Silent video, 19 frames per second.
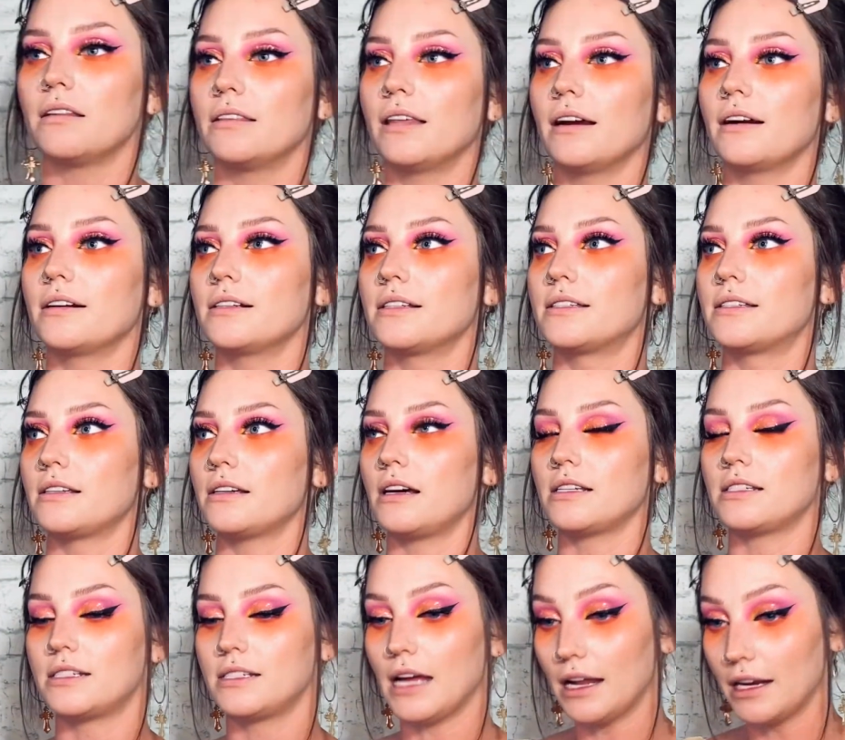There's a
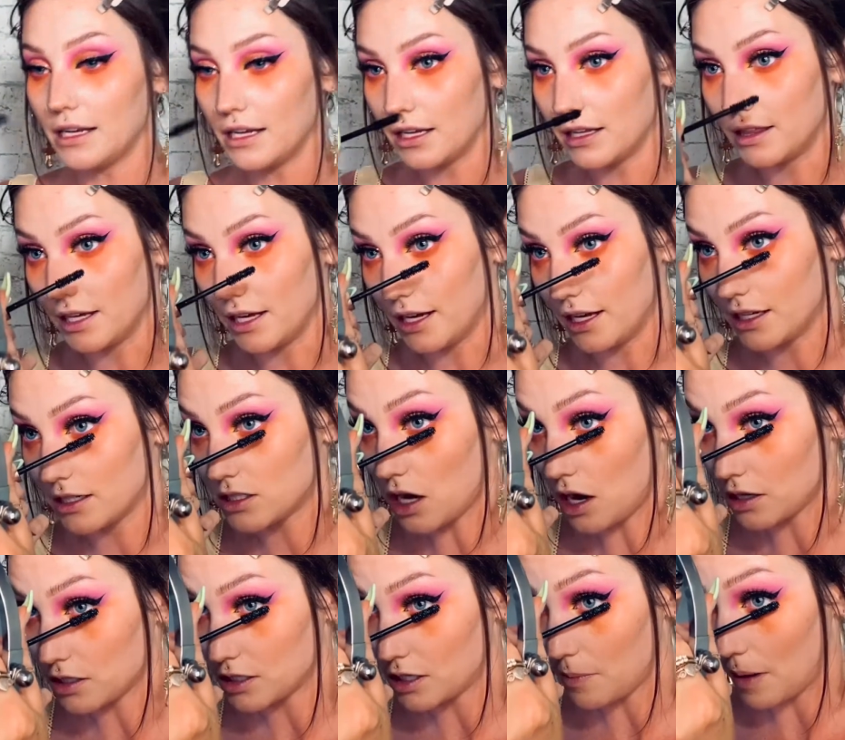study that
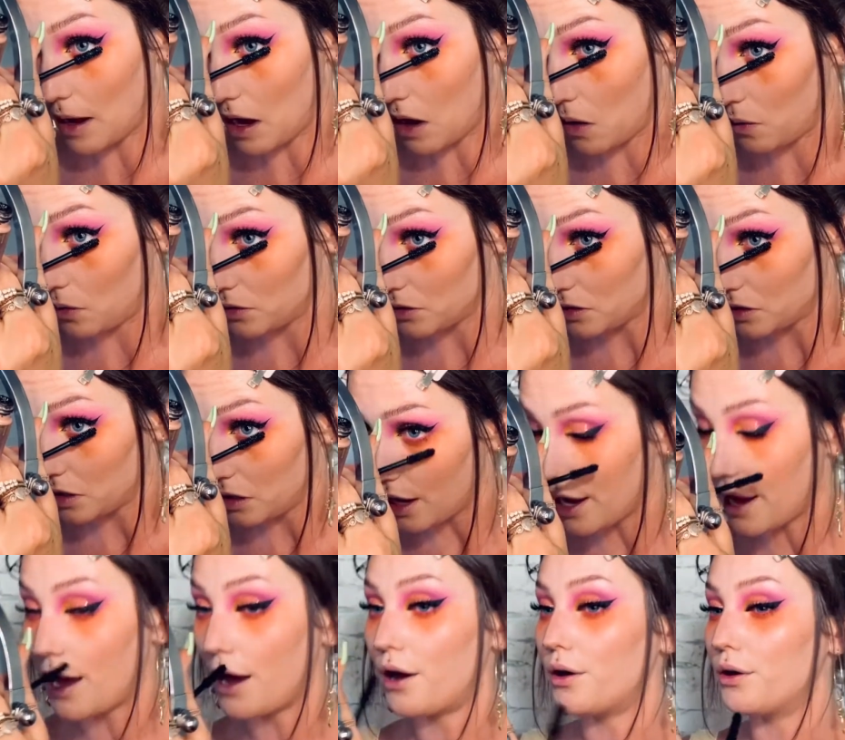talks about
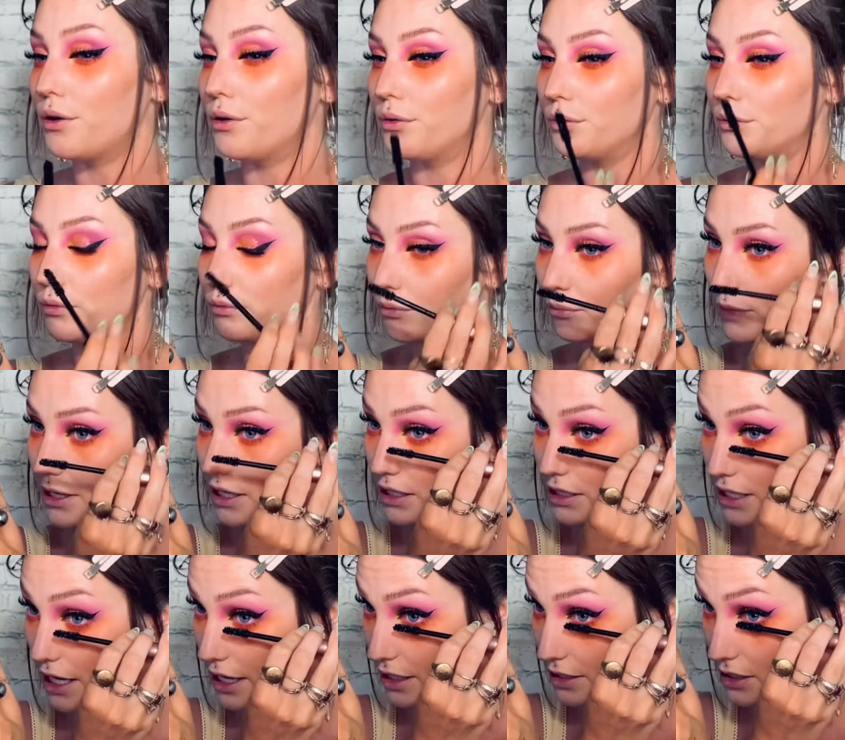how many
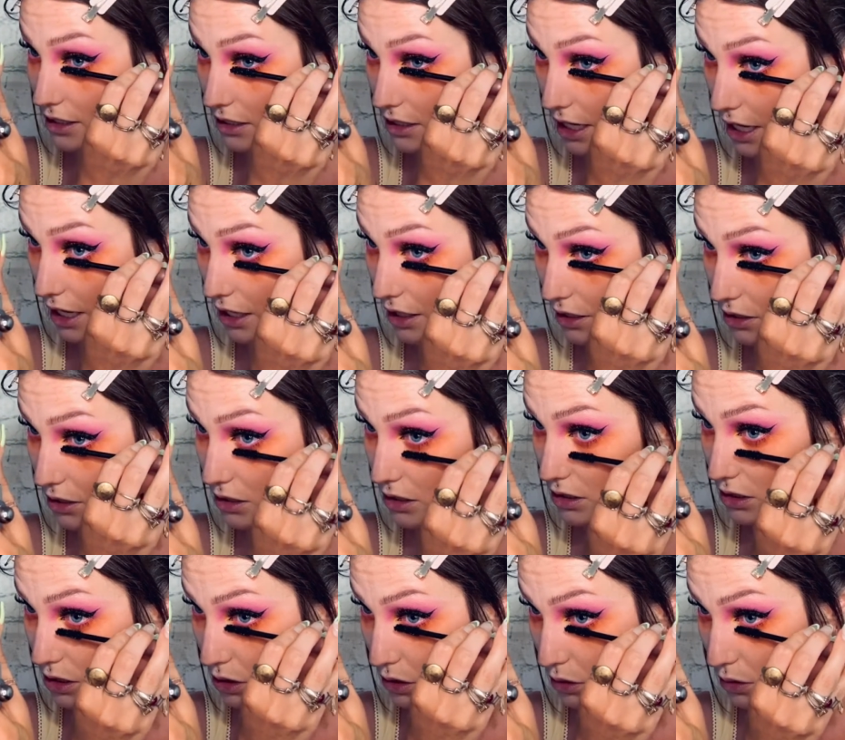days it takes
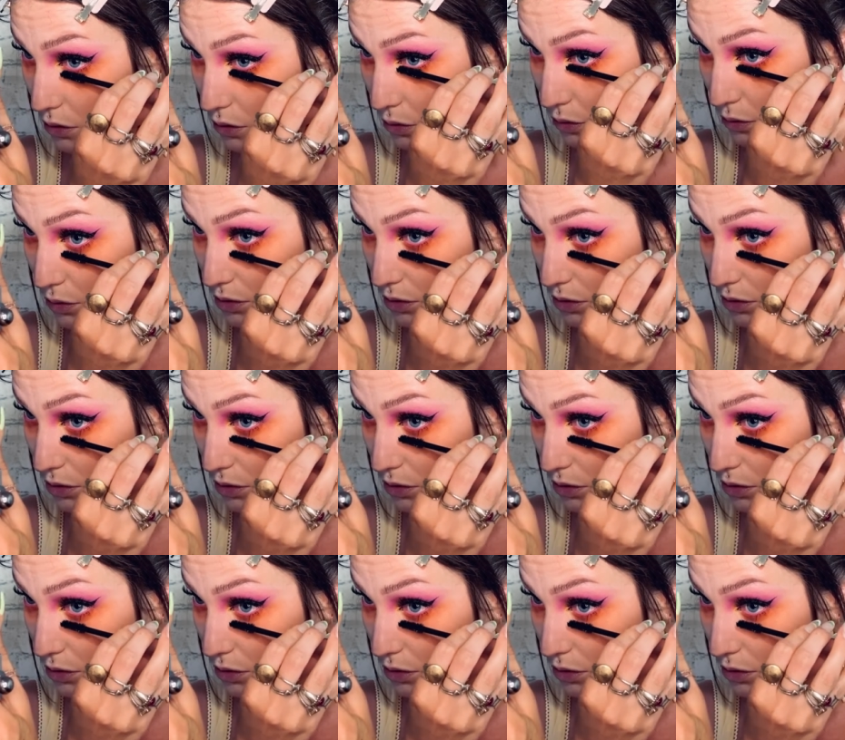to